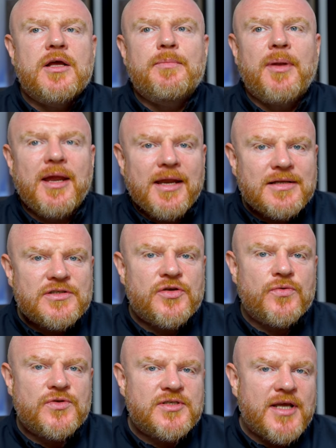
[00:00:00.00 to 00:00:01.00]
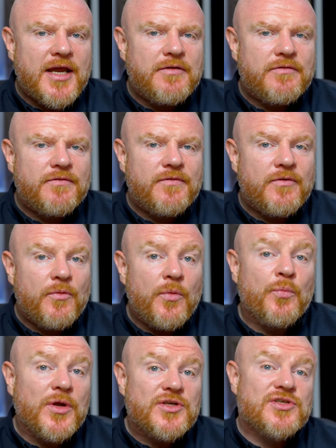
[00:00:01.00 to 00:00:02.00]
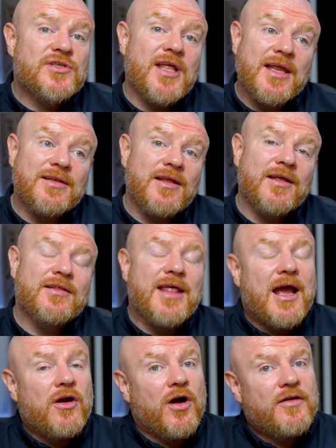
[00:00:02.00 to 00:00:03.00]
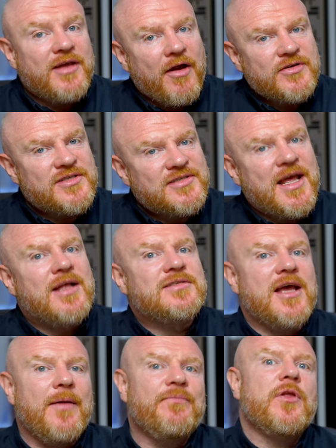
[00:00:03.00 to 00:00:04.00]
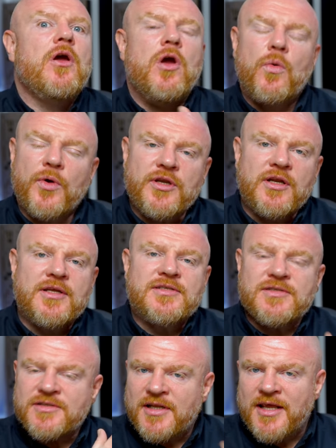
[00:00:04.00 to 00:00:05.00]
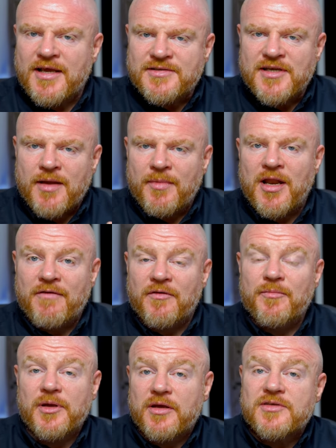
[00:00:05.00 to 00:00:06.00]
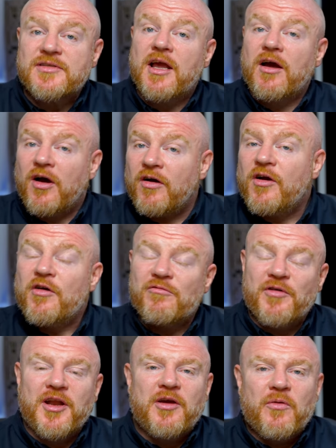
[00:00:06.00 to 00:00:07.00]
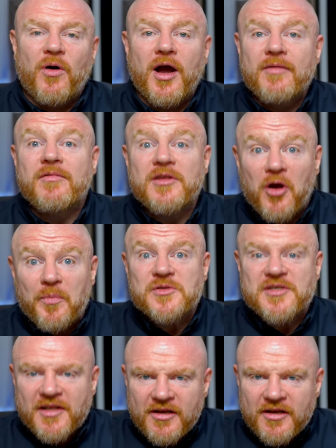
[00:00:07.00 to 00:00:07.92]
play it too safe, which then that kind of character stands out when you listen to the SCM11 because they are really quite the opposite.